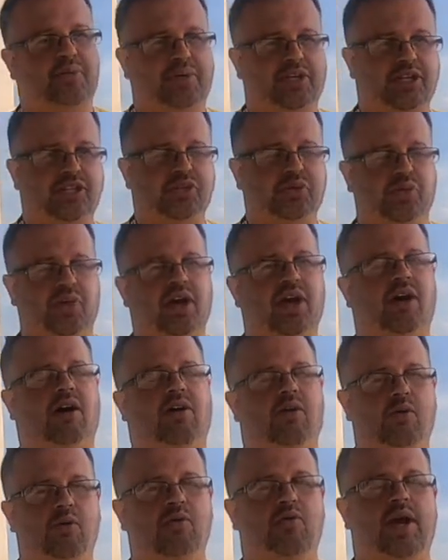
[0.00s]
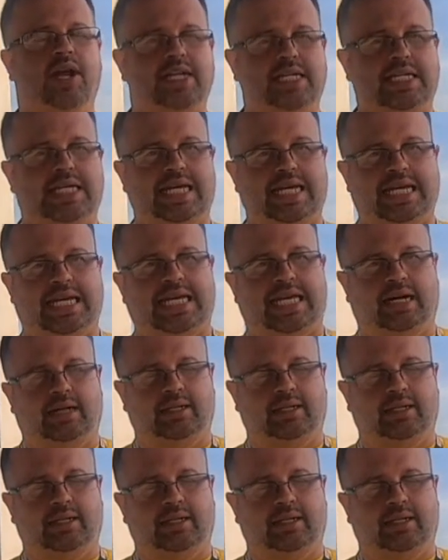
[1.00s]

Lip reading: because we are already here.